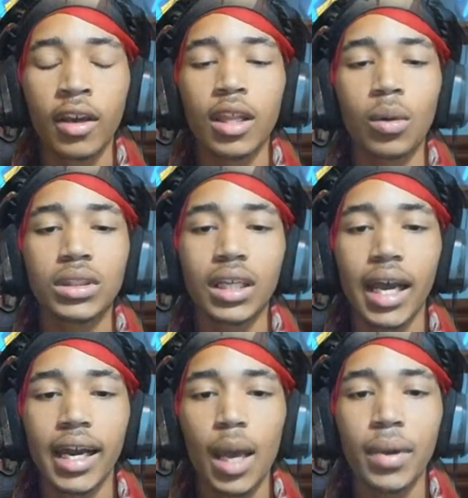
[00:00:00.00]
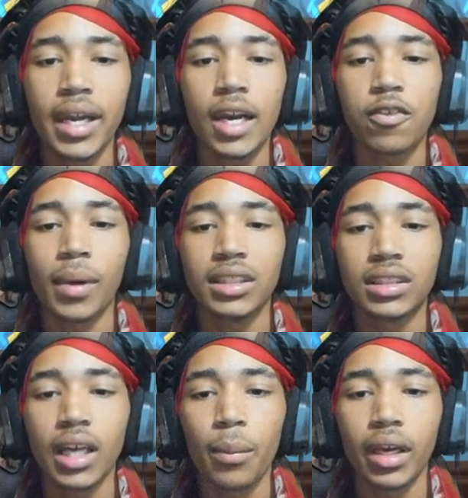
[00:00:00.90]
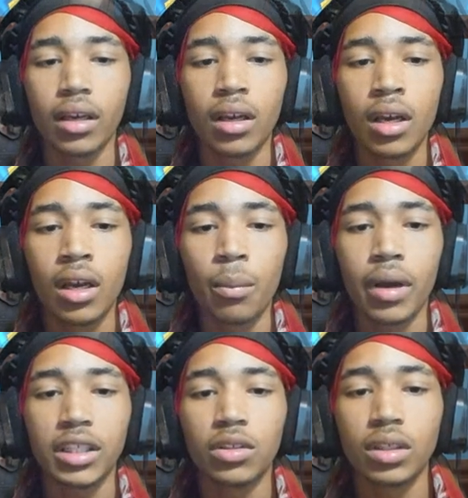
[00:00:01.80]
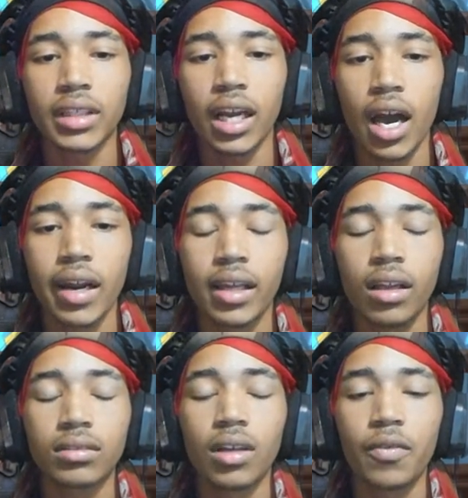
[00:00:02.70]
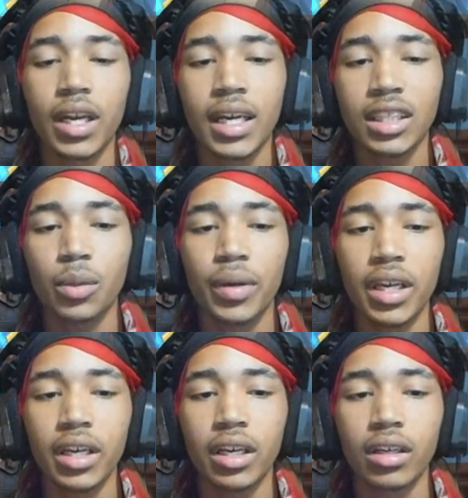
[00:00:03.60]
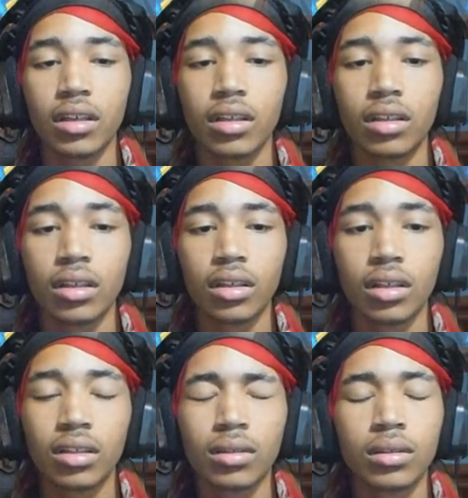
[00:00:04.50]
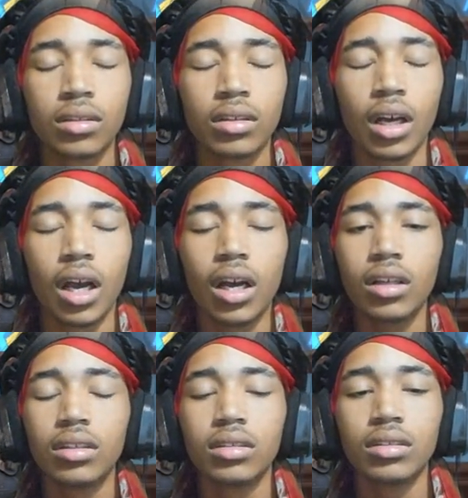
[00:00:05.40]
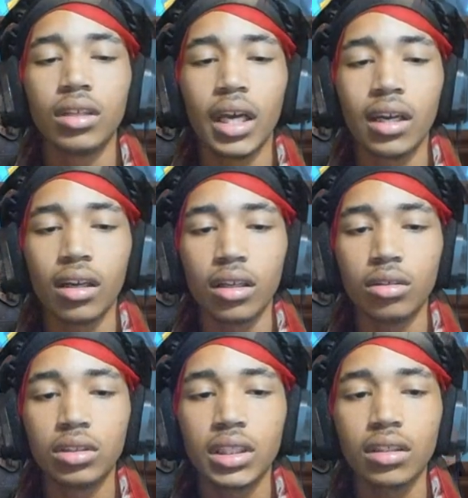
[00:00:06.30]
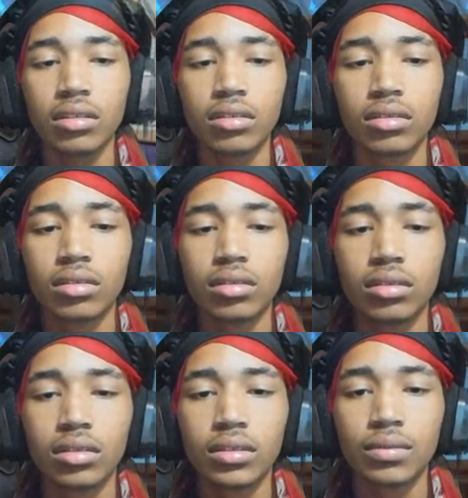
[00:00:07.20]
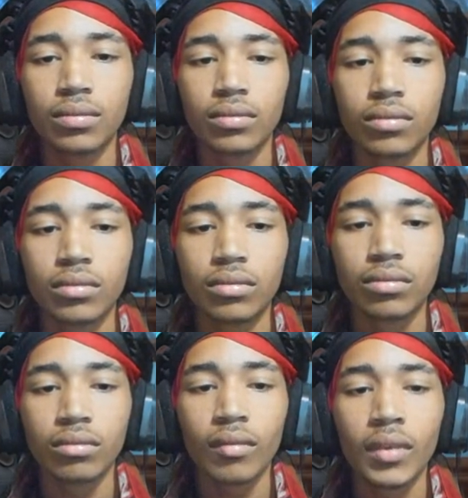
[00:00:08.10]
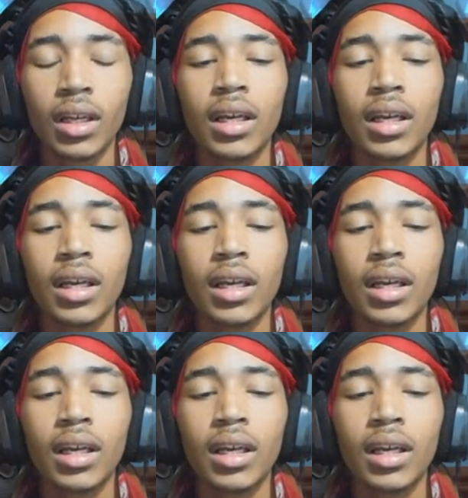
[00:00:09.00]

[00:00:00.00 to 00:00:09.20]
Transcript: There was a light emanating from my stomach, but as soon as I caught a glimpse of it, it disappeared. Huh? An illusion? Yes.